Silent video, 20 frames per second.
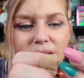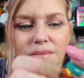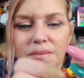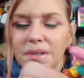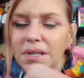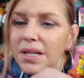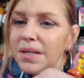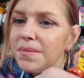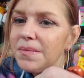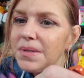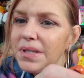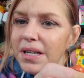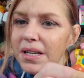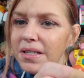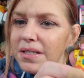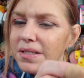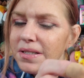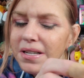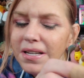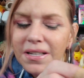Sometimes
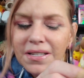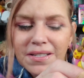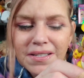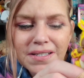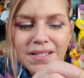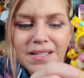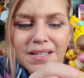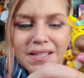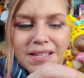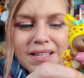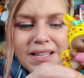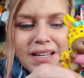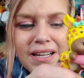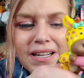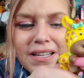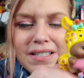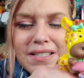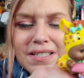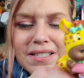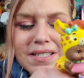I
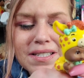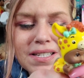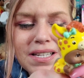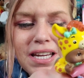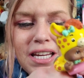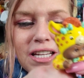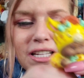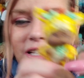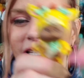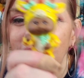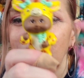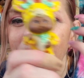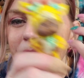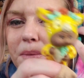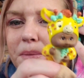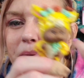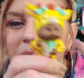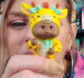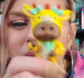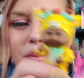just can't come
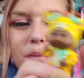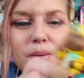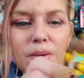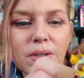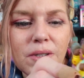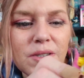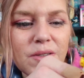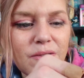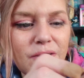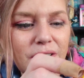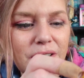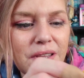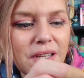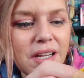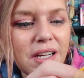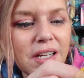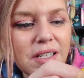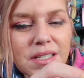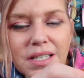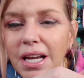up with the words for
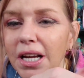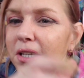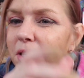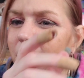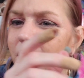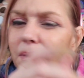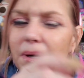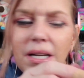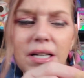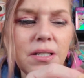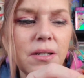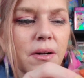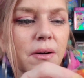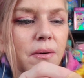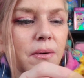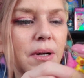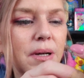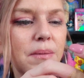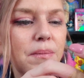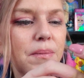things. I
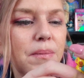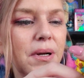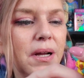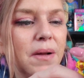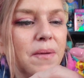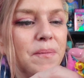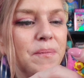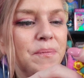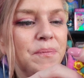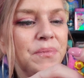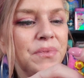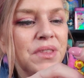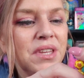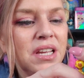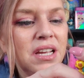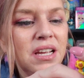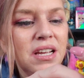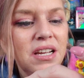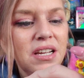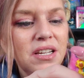know it, but
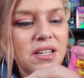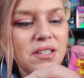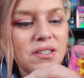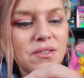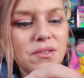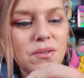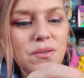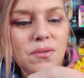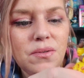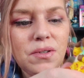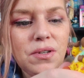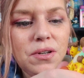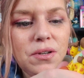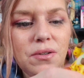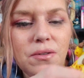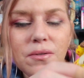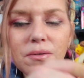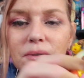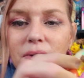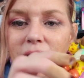too
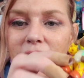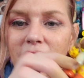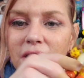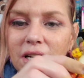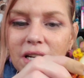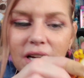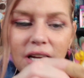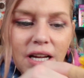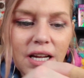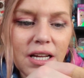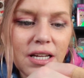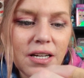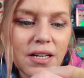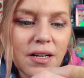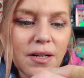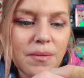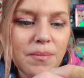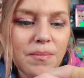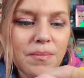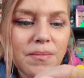cute.
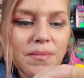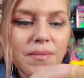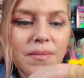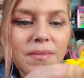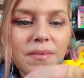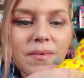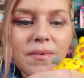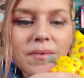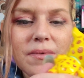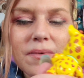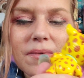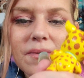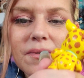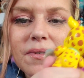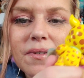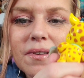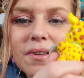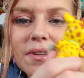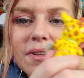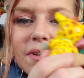And
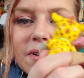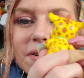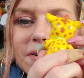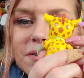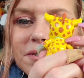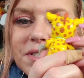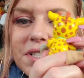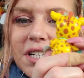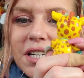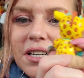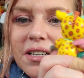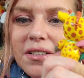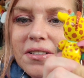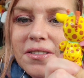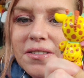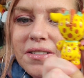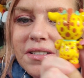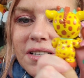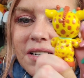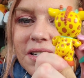little
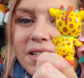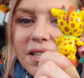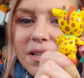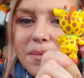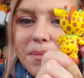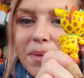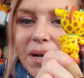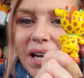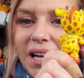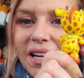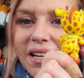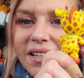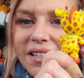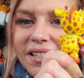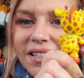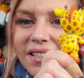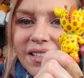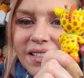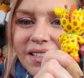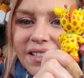tail on the
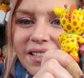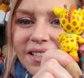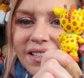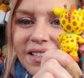back.